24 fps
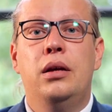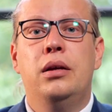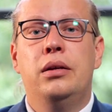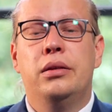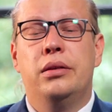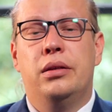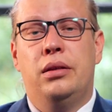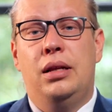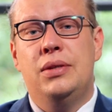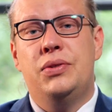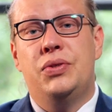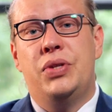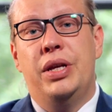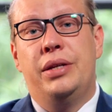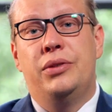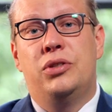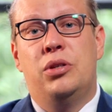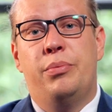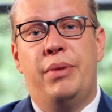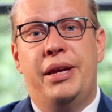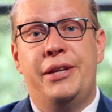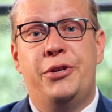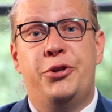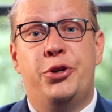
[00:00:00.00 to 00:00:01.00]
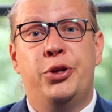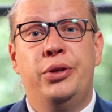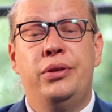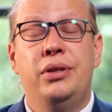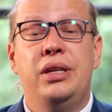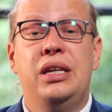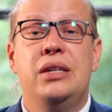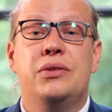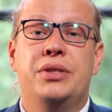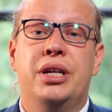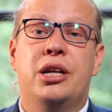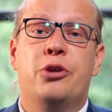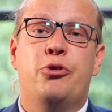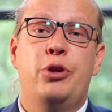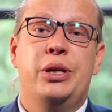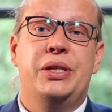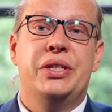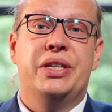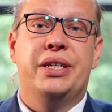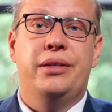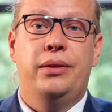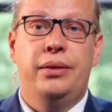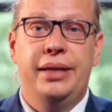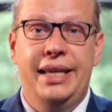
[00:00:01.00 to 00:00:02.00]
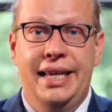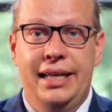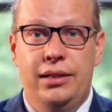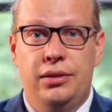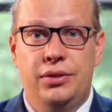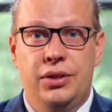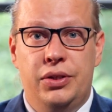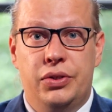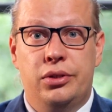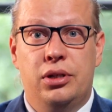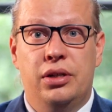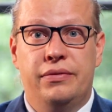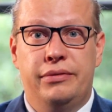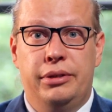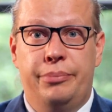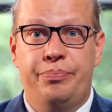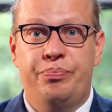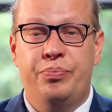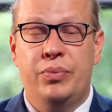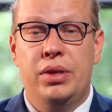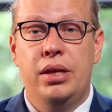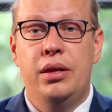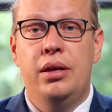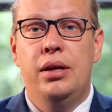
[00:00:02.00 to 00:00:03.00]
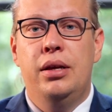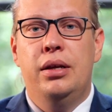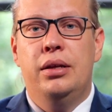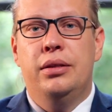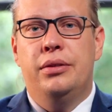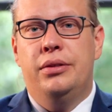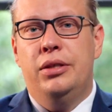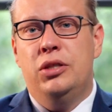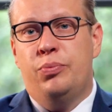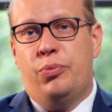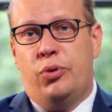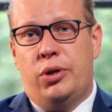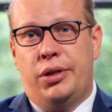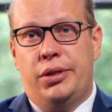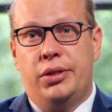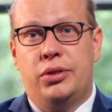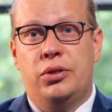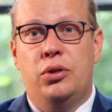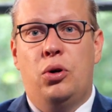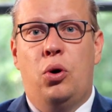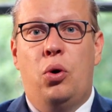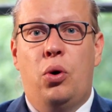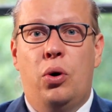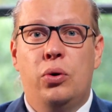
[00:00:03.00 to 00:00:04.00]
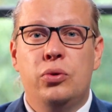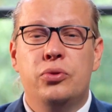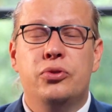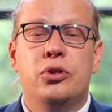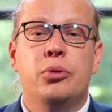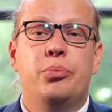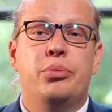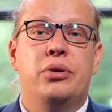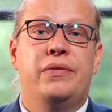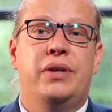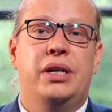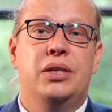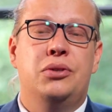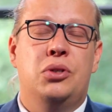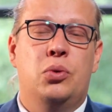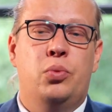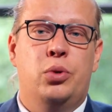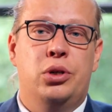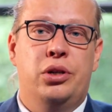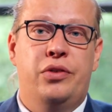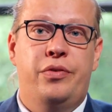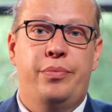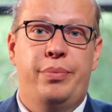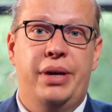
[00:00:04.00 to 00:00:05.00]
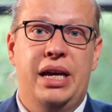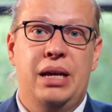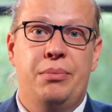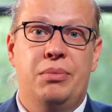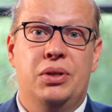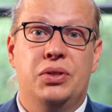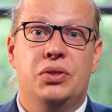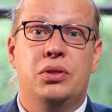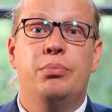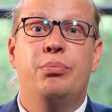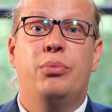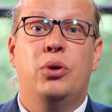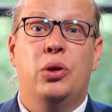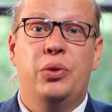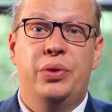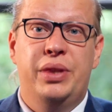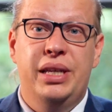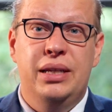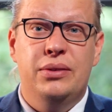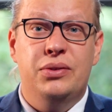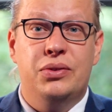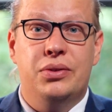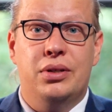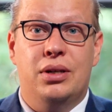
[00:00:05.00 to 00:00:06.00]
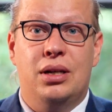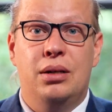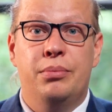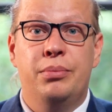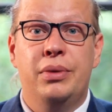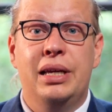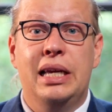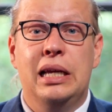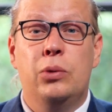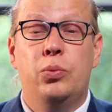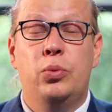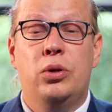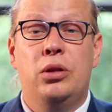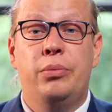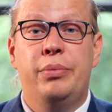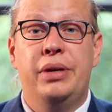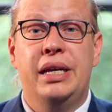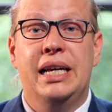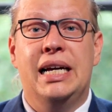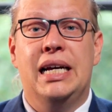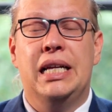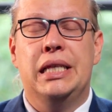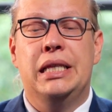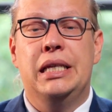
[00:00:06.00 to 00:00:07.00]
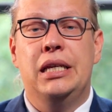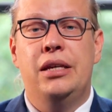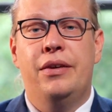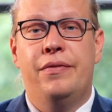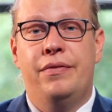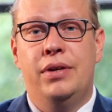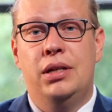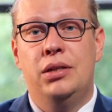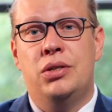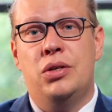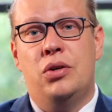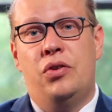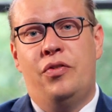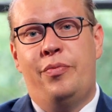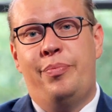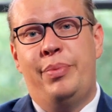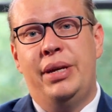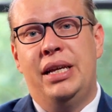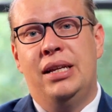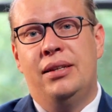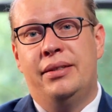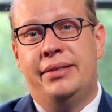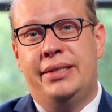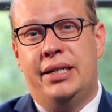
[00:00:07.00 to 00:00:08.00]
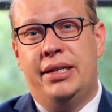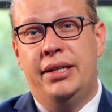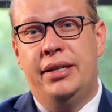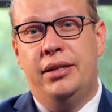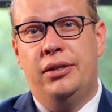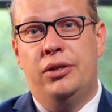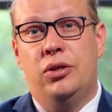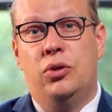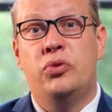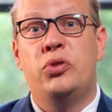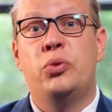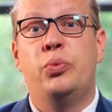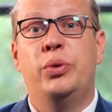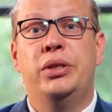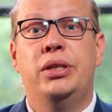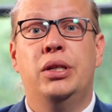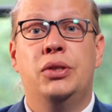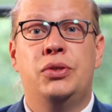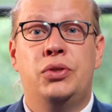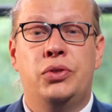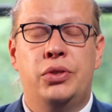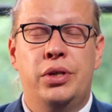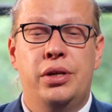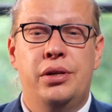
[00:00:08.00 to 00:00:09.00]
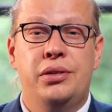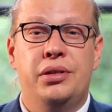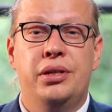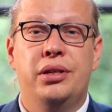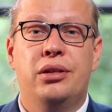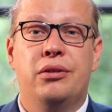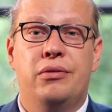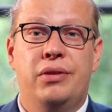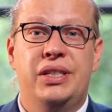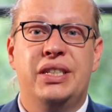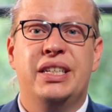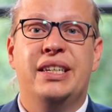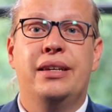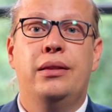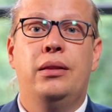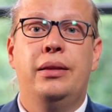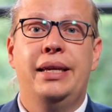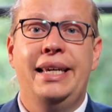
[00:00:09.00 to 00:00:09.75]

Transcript: The last thing to mention is the critical illness cover. This product also provides a one-off payment, but this time it will be at the event of being diagnosed with a certain critical